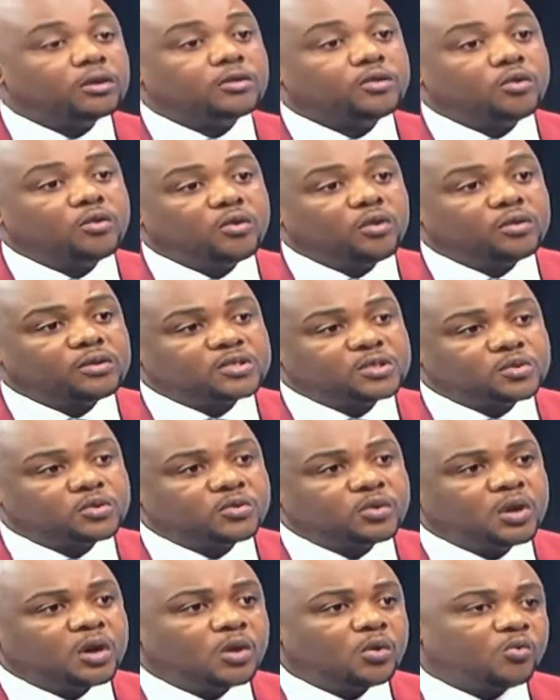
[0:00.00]
although
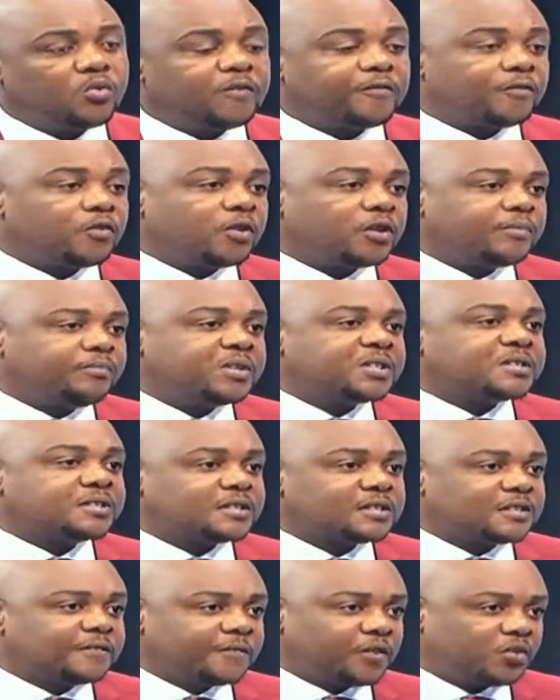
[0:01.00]
also we've got
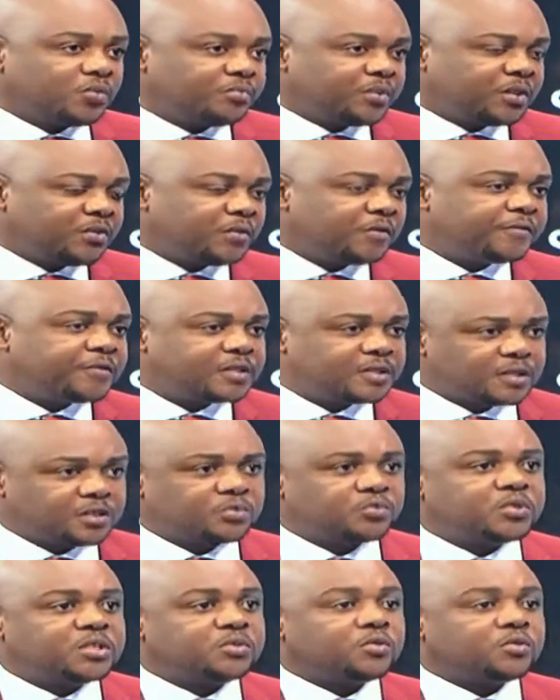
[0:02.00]
business development officers